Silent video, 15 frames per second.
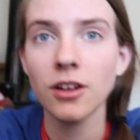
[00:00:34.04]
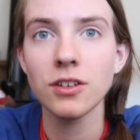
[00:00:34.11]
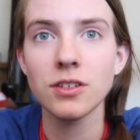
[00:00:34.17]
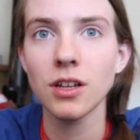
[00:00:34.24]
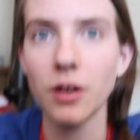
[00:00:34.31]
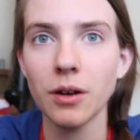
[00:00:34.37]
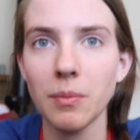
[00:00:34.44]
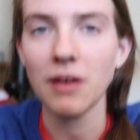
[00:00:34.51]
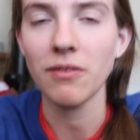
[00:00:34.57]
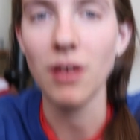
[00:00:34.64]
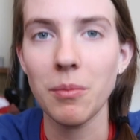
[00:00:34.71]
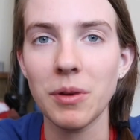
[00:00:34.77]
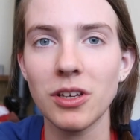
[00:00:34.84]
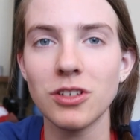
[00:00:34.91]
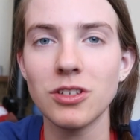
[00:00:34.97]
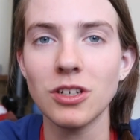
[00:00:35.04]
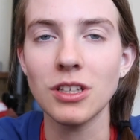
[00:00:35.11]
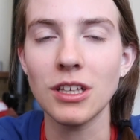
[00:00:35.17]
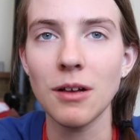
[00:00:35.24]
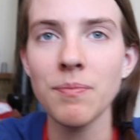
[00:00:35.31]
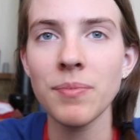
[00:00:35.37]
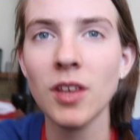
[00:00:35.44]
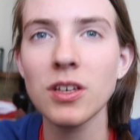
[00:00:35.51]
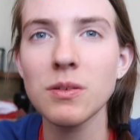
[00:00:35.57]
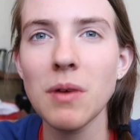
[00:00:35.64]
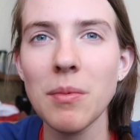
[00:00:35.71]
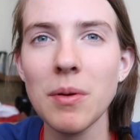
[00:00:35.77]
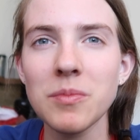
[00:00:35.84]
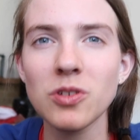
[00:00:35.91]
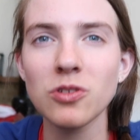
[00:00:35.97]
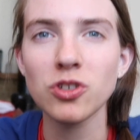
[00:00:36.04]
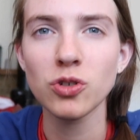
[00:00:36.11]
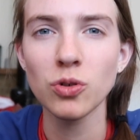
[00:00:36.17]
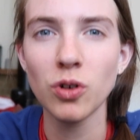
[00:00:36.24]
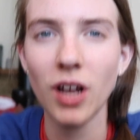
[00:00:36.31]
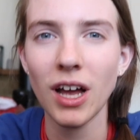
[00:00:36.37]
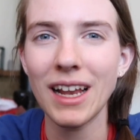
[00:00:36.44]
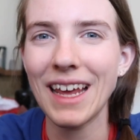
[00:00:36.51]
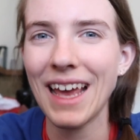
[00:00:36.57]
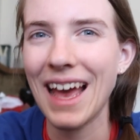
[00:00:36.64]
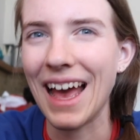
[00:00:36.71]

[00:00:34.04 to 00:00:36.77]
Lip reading: because no one in my family could do them because my mum's got short curly